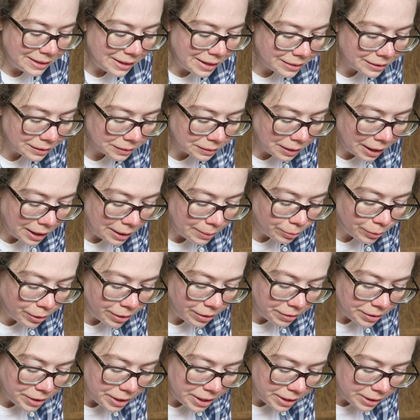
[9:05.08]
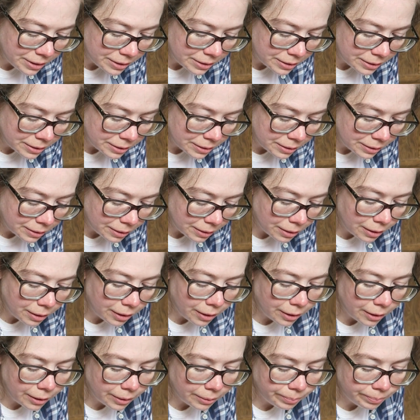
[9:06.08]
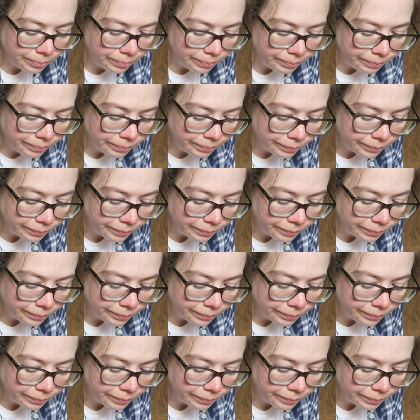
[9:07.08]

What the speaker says: at the library. And